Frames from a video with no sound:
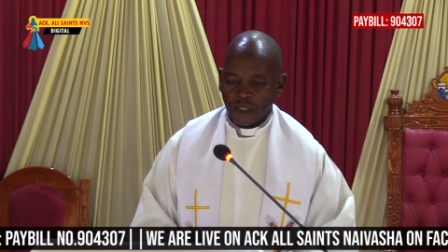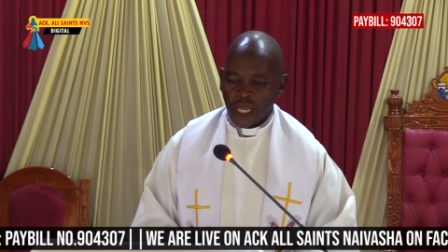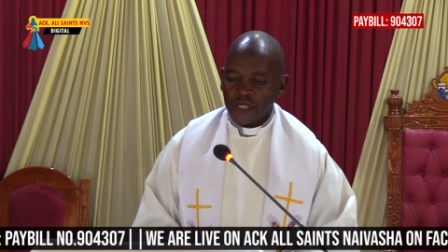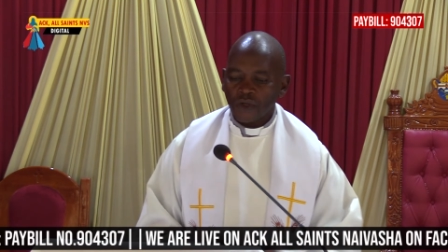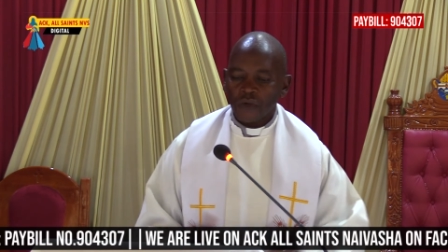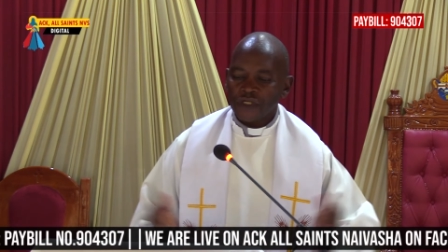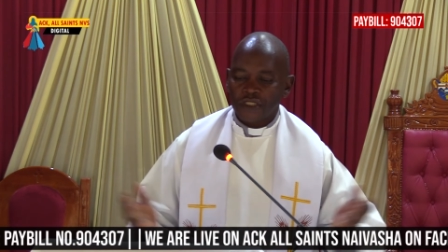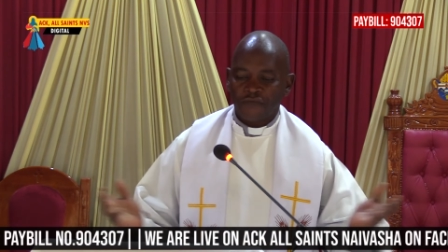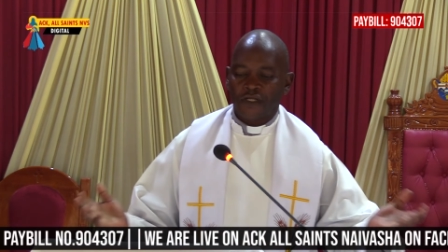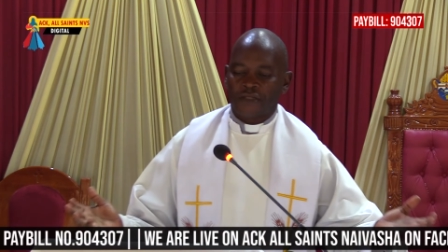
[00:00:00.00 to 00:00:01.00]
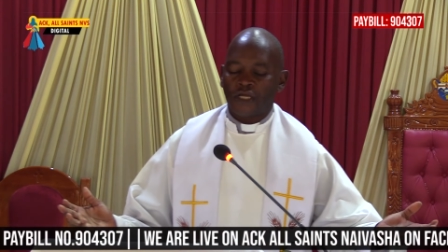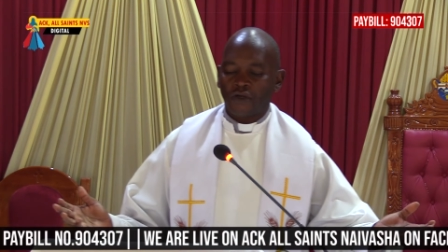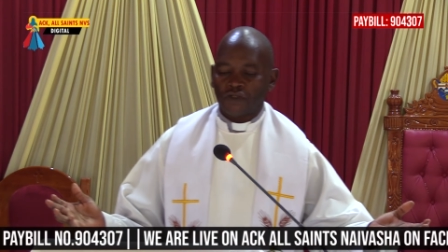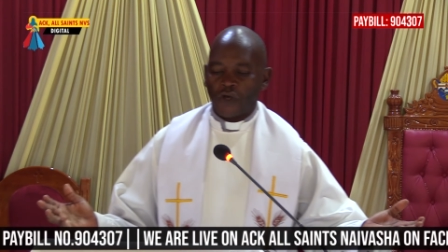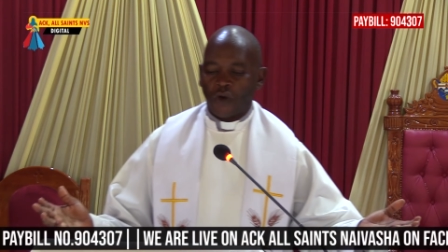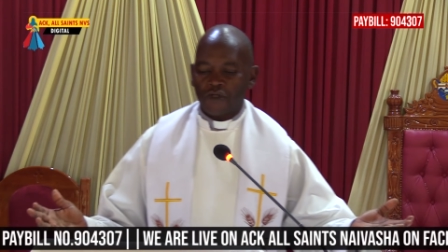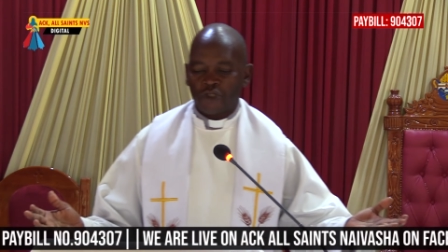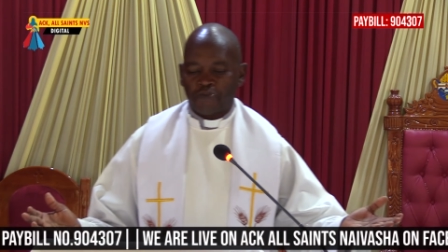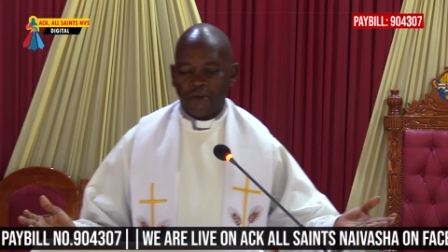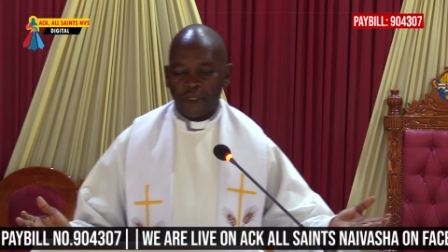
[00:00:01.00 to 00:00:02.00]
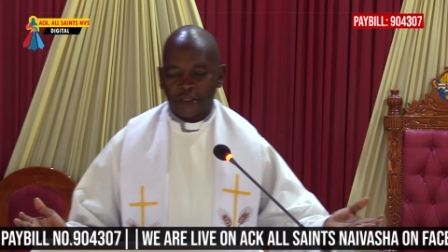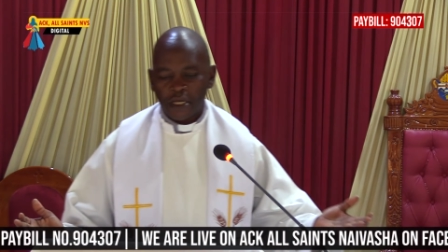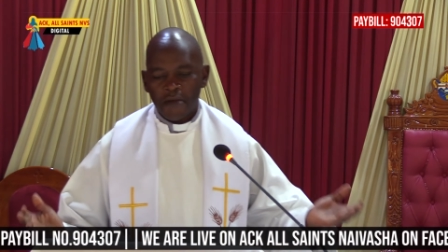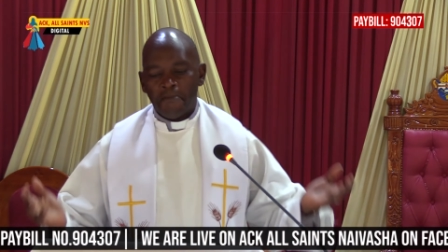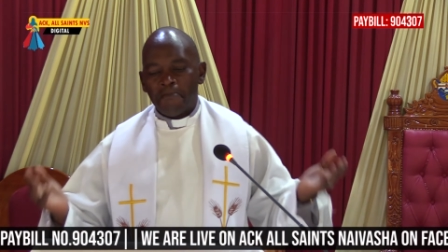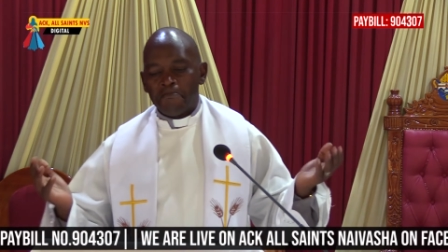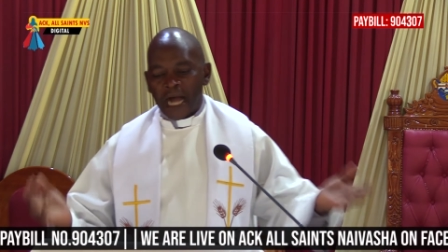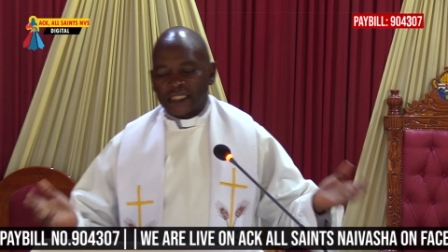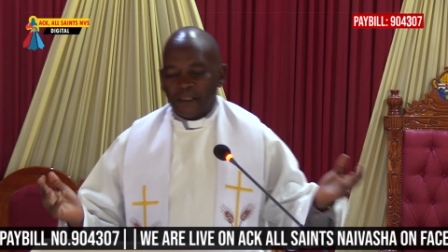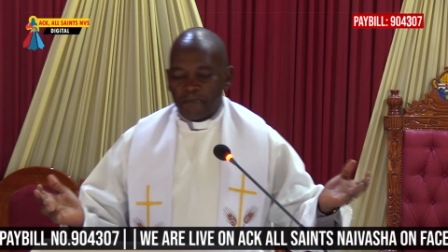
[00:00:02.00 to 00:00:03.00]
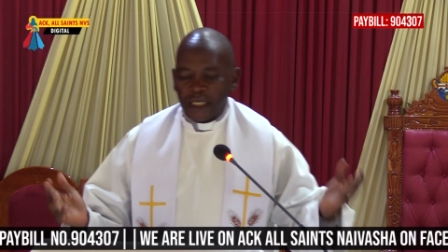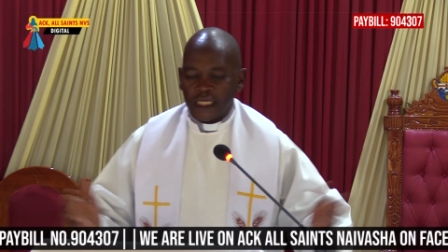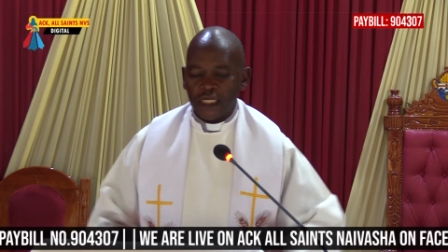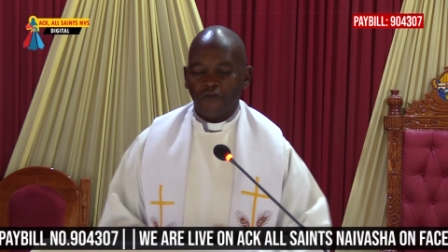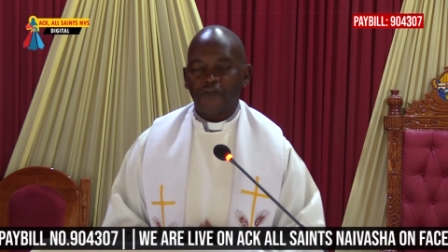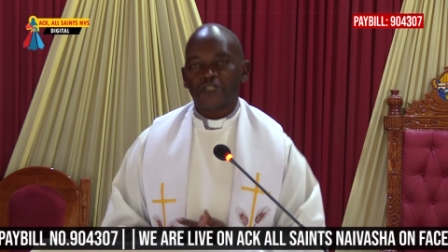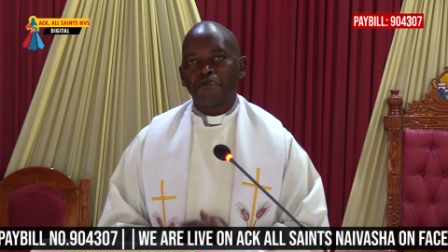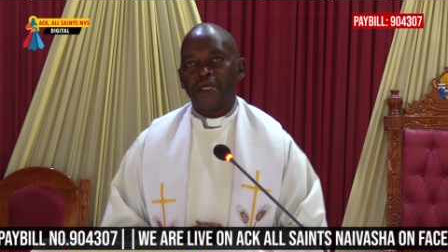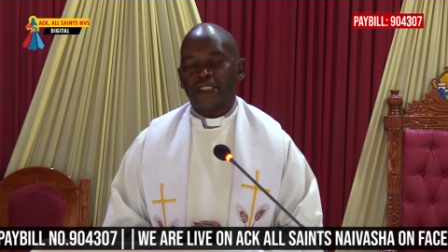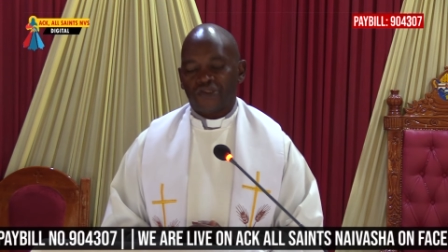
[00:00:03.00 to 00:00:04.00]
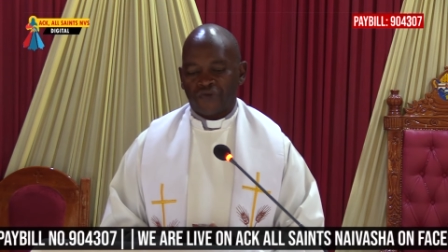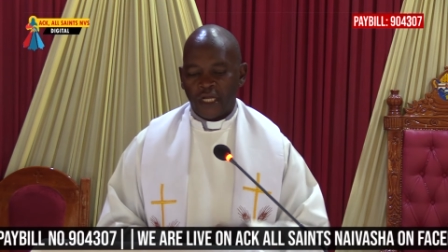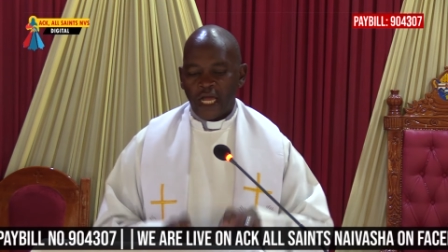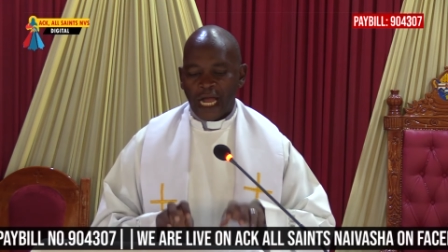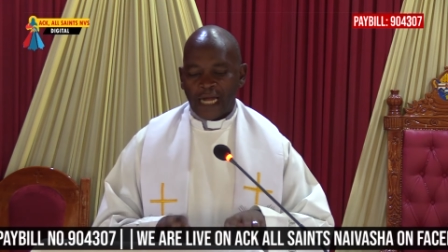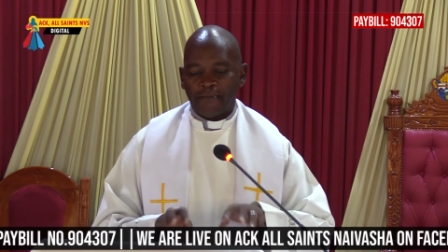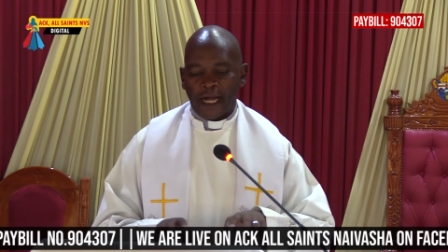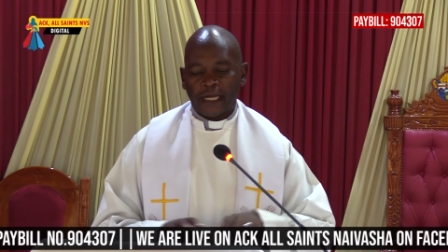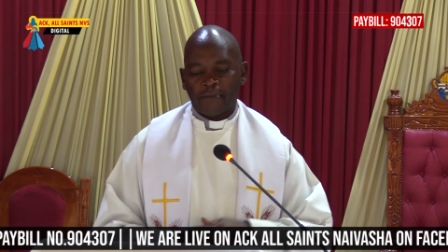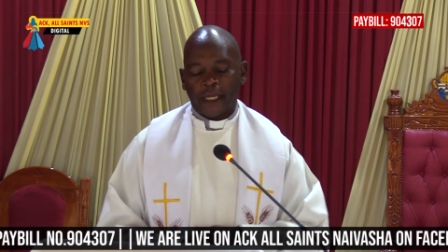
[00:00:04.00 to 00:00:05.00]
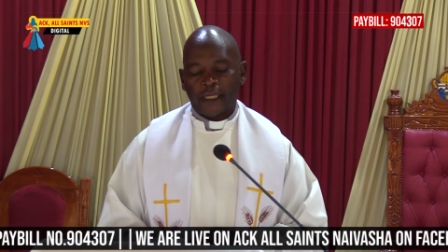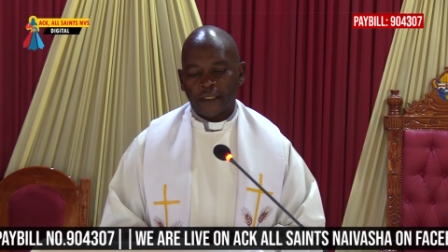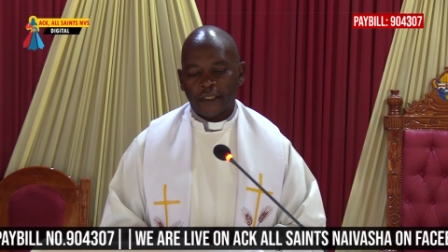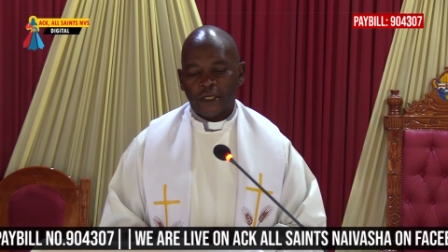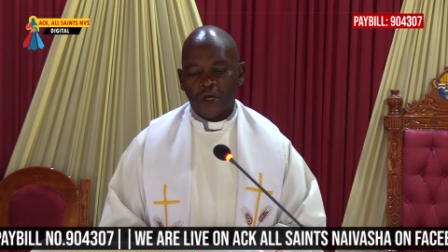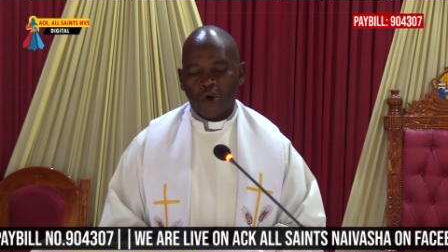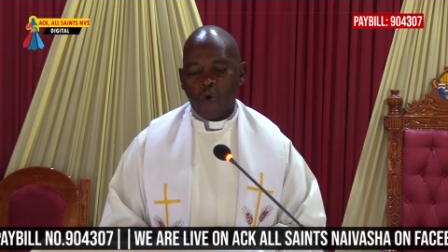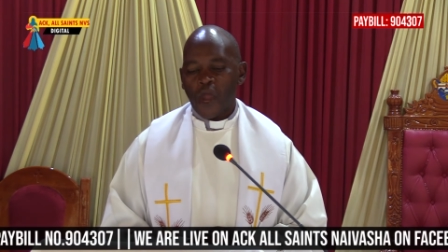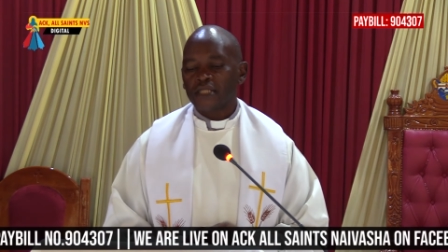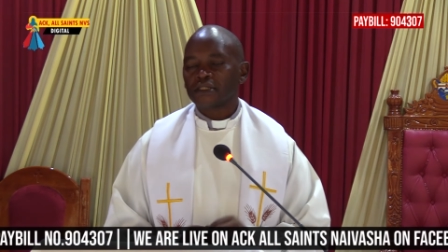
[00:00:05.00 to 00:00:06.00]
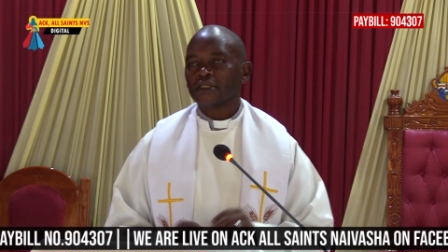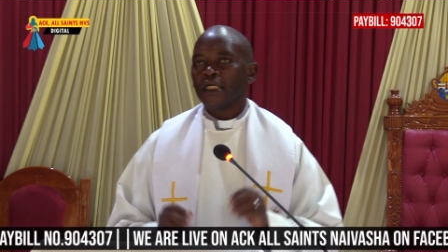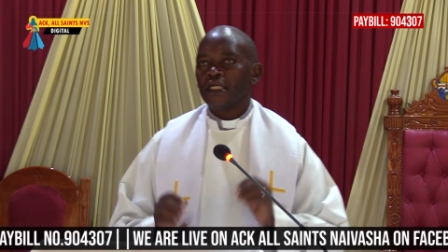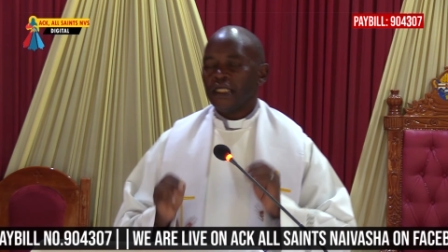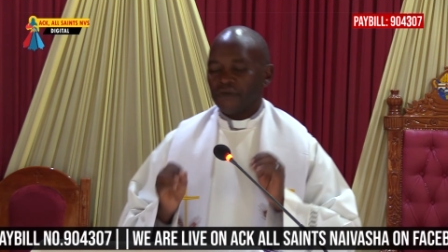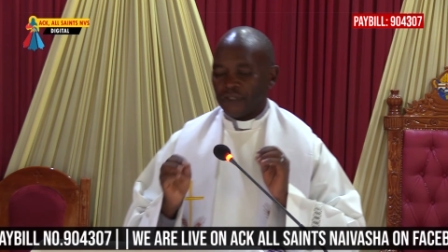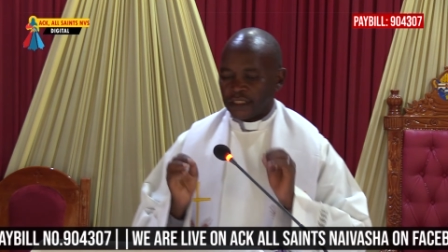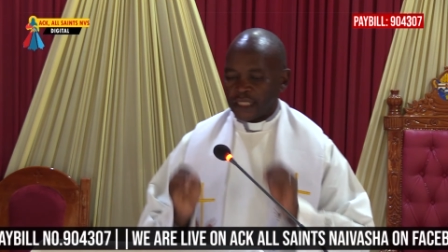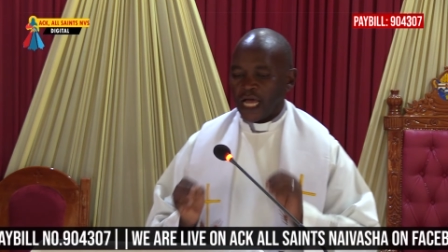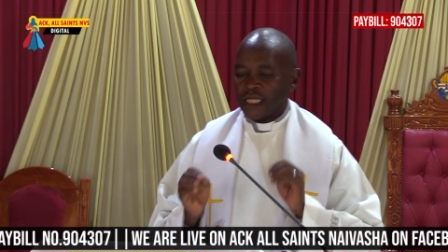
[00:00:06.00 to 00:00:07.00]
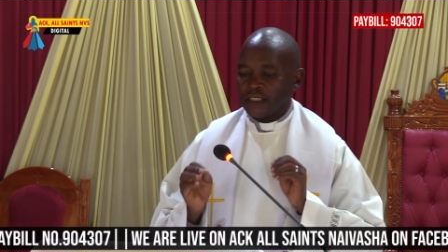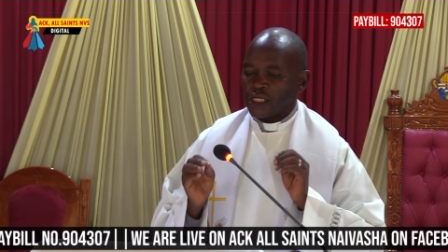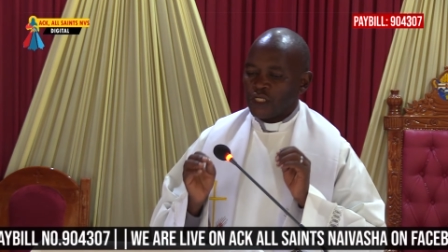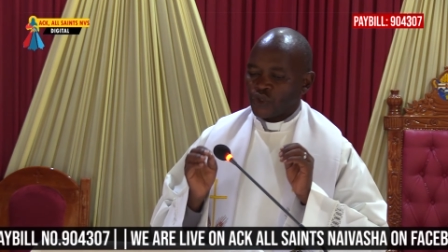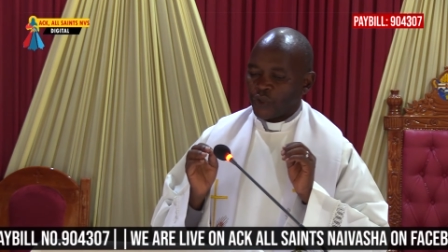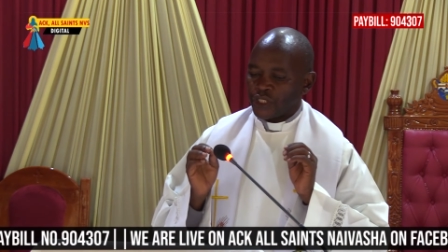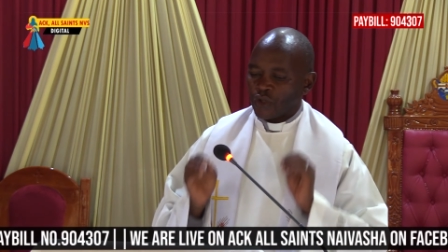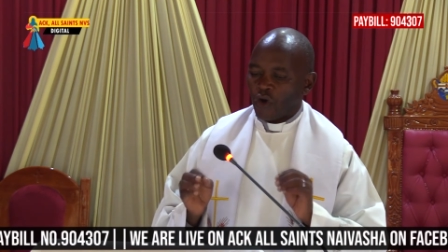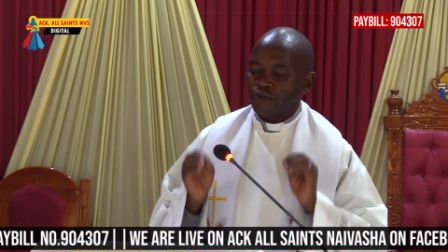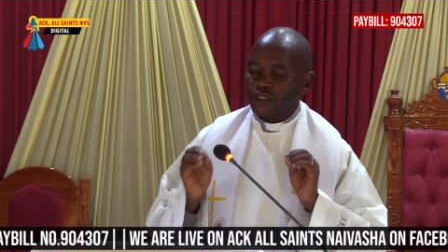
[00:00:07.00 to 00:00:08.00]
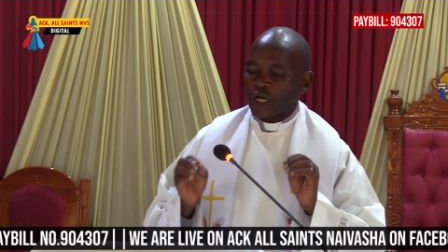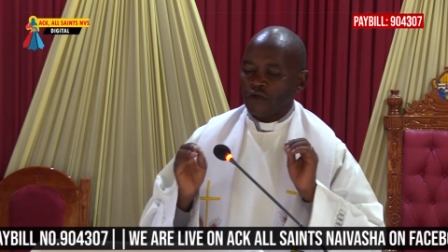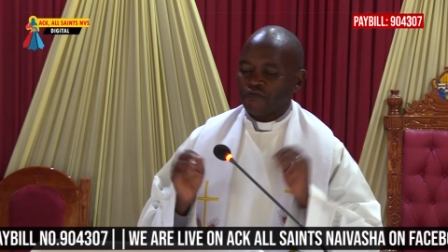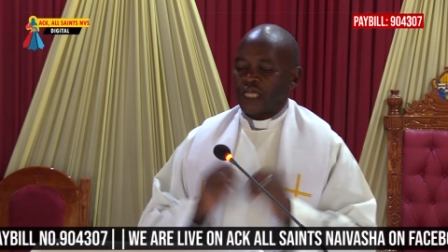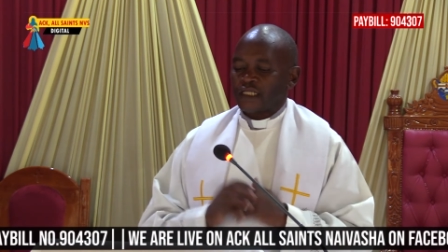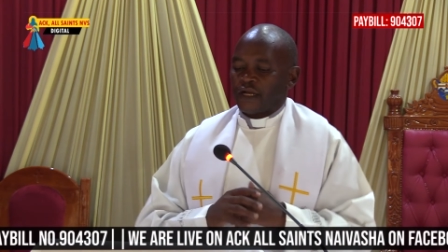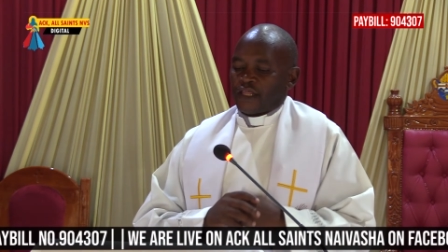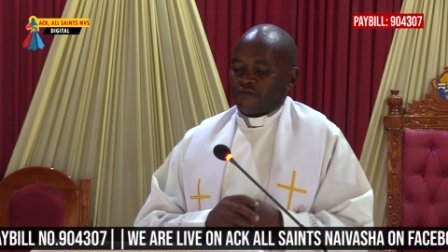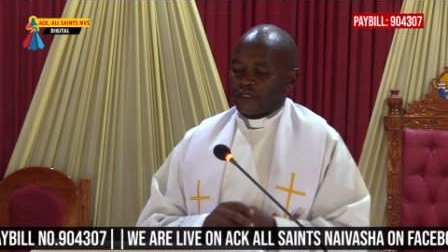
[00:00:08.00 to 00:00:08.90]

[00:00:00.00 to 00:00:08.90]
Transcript: And you know, receiving the anointing of the Holy Spirit marked the beginning of his ministry among men. When he returned to his hometown of Nazareth